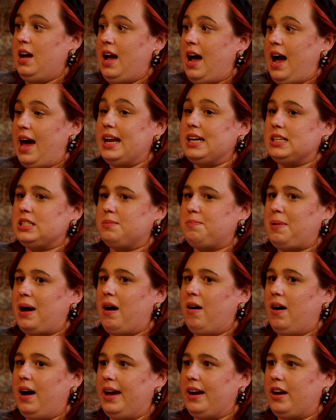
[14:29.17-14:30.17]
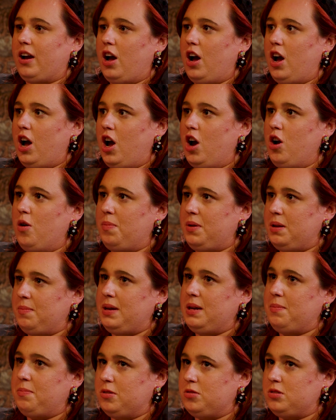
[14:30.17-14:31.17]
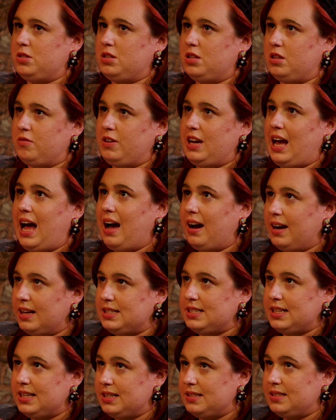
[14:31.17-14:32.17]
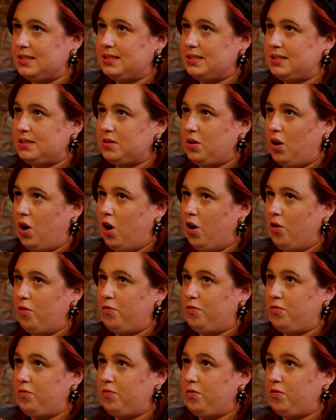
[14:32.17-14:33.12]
And it's about like opening people to the realities of